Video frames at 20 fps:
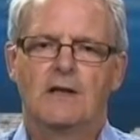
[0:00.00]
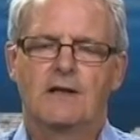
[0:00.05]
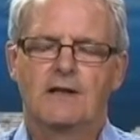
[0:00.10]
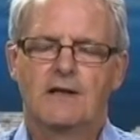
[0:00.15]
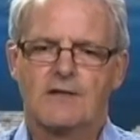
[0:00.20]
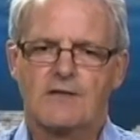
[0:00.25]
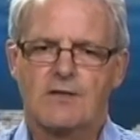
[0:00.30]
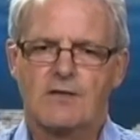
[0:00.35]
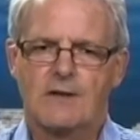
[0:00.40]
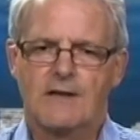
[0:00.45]

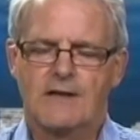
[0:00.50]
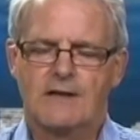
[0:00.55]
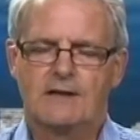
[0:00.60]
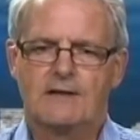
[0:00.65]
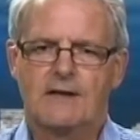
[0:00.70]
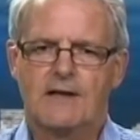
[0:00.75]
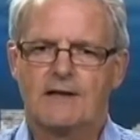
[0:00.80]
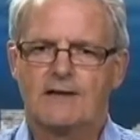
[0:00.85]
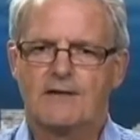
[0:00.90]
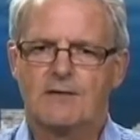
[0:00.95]

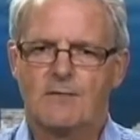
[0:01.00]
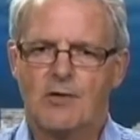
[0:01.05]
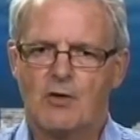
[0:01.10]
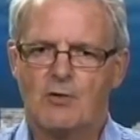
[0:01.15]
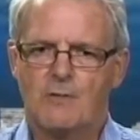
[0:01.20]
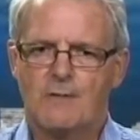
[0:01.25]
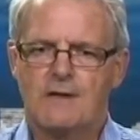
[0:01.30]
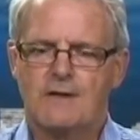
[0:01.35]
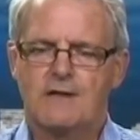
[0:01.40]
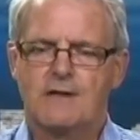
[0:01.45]
Israel. At the
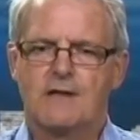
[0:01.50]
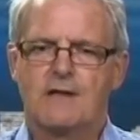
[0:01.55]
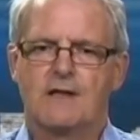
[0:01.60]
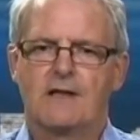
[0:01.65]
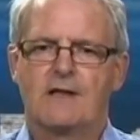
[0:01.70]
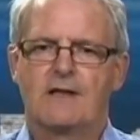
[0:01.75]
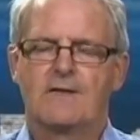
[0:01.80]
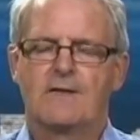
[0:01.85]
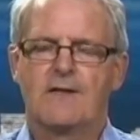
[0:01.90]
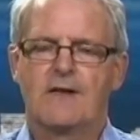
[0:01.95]
moment,
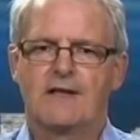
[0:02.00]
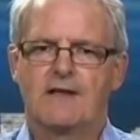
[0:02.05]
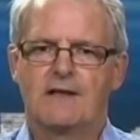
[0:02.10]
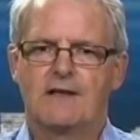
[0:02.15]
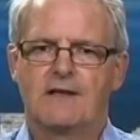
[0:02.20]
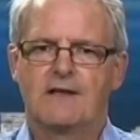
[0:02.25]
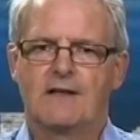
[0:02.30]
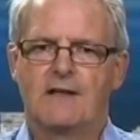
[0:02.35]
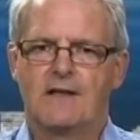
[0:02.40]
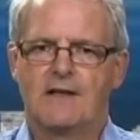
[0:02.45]

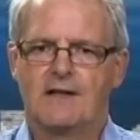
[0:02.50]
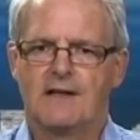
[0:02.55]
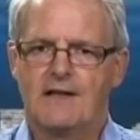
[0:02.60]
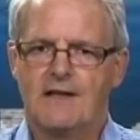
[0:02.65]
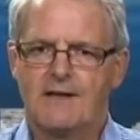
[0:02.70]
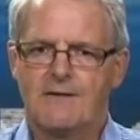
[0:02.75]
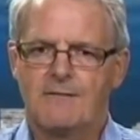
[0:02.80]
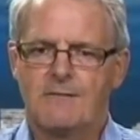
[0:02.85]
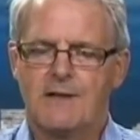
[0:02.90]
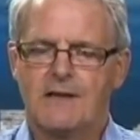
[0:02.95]
they
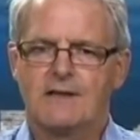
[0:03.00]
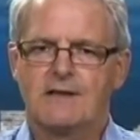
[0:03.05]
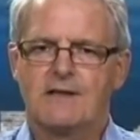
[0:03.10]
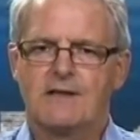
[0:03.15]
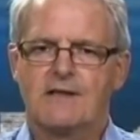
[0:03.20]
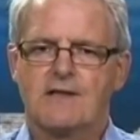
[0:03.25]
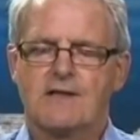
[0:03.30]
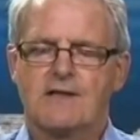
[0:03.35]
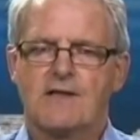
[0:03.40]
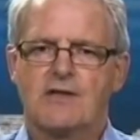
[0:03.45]
have made the
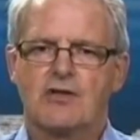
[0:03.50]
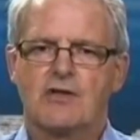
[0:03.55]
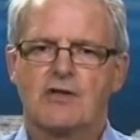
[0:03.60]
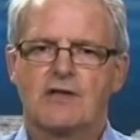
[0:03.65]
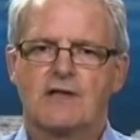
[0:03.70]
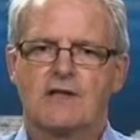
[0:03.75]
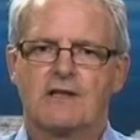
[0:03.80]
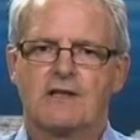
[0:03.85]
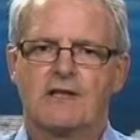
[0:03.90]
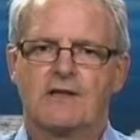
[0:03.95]

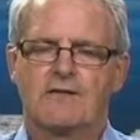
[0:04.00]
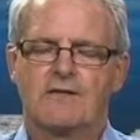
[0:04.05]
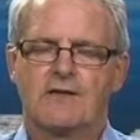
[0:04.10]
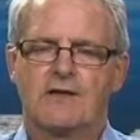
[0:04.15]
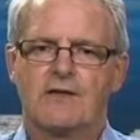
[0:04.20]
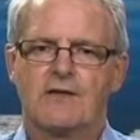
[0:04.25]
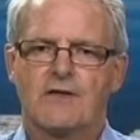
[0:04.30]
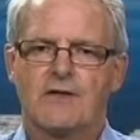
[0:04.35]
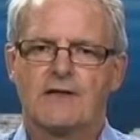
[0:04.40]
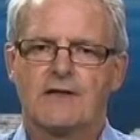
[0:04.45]
decision that they
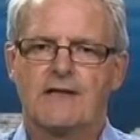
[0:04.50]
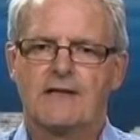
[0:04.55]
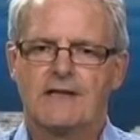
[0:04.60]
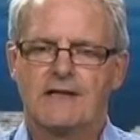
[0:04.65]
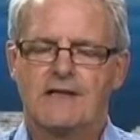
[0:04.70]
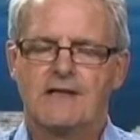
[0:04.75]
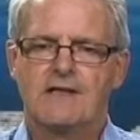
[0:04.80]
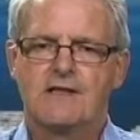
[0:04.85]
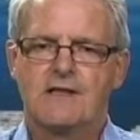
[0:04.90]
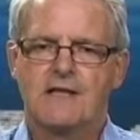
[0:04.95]
feel that they
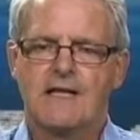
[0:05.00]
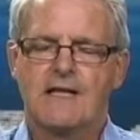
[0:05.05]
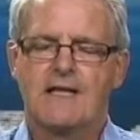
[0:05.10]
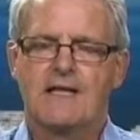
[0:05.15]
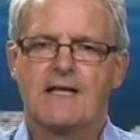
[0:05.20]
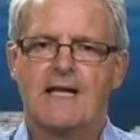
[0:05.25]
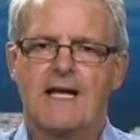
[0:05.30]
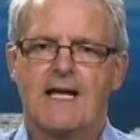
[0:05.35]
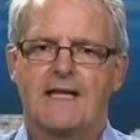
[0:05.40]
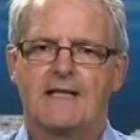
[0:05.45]
need to
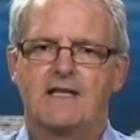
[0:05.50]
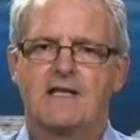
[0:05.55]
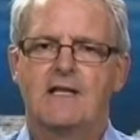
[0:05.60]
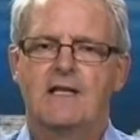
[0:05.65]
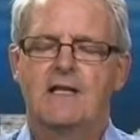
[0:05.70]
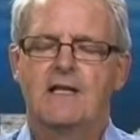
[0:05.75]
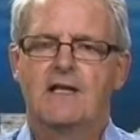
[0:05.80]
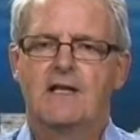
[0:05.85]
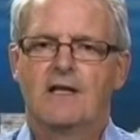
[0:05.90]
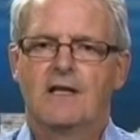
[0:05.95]
get at
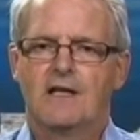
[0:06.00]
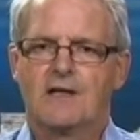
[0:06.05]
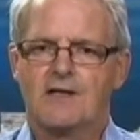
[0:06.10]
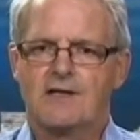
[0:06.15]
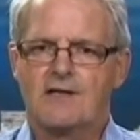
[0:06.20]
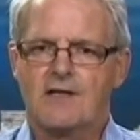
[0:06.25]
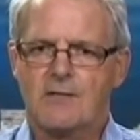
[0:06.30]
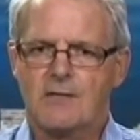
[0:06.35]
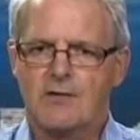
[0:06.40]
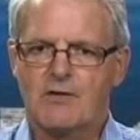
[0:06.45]

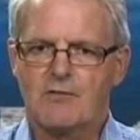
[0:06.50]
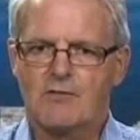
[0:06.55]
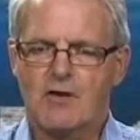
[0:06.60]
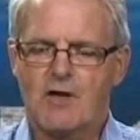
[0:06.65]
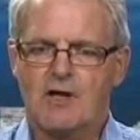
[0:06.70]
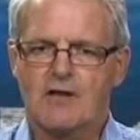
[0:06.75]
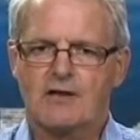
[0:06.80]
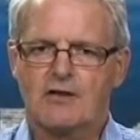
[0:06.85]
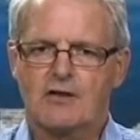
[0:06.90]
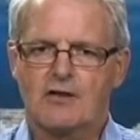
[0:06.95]
some of the
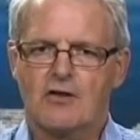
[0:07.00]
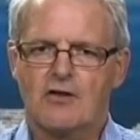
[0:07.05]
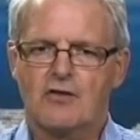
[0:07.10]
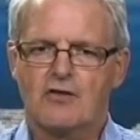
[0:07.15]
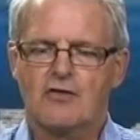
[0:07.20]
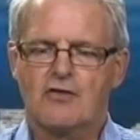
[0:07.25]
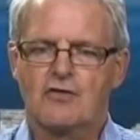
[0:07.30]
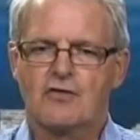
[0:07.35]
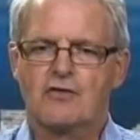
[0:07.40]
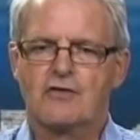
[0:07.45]
rocket
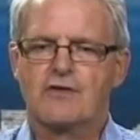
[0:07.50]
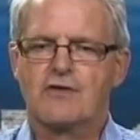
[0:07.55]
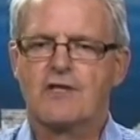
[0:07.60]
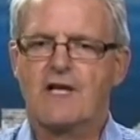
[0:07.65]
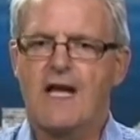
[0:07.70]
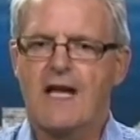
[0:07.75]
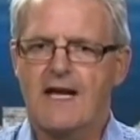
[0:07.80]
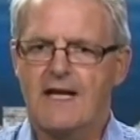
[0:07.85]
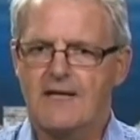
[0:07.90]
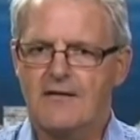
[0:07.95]
launchers
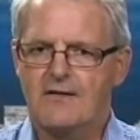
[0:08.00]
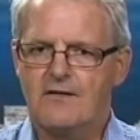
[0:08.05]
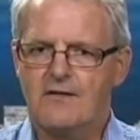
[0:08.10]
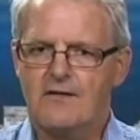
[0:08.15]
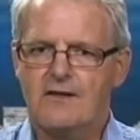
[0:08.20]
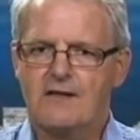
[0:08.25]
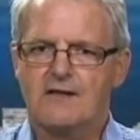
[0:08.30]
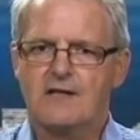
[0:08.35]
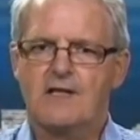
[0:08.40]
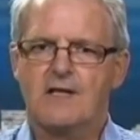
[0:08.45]
and
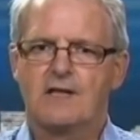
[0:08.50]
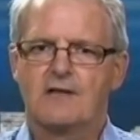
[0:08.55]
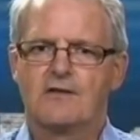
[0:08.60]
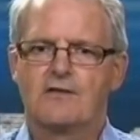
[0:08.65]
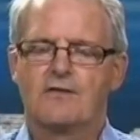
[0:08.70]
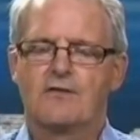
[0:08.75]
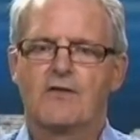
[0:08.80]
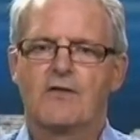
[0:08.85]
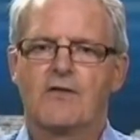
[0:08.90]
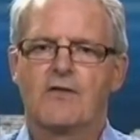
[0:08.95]
the
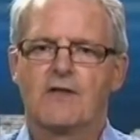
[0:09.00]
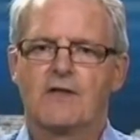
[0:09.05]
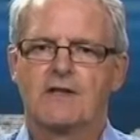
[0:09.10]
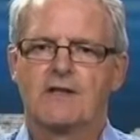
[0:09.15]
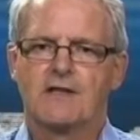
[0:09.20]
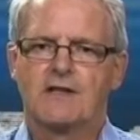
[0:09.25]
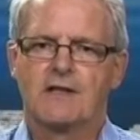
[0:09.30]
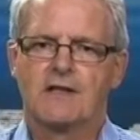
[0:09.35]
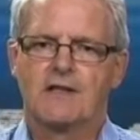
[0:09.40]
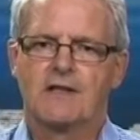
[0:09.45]
tunnels
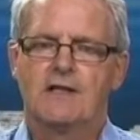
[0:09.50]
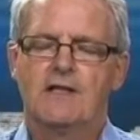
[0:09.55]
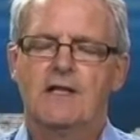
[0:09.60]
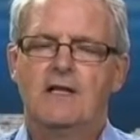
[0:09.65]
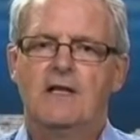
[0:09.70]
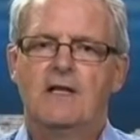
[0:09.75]
that